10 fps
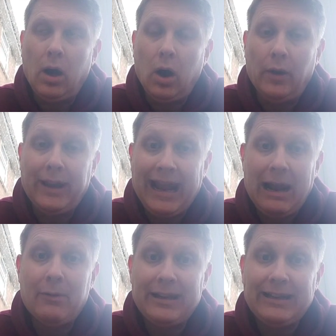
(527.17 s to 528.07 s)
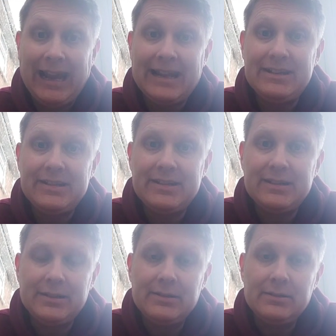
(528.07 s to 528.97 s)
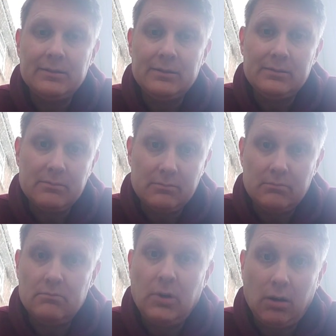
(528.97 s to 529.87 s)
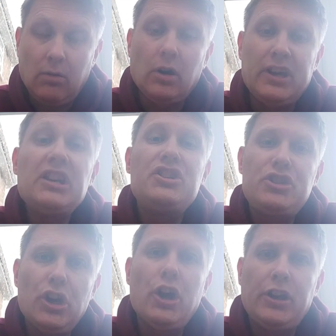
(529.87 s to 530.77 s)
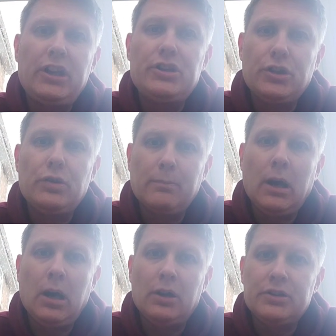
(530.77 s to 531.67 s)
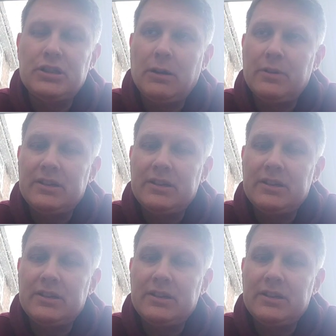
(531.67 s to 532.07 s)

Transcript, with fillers: on how he gets, well, his journey to Mars, shall we